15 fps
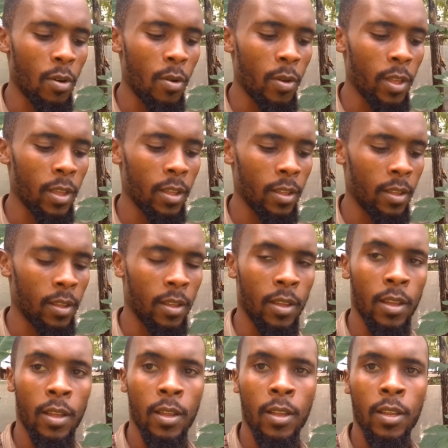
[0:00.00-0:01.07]
growing
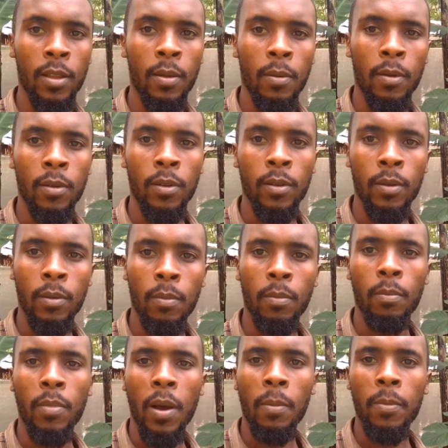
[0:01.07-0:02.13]

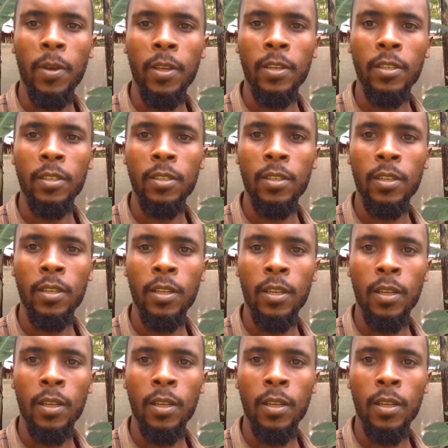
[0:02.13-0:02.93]
pumpkins,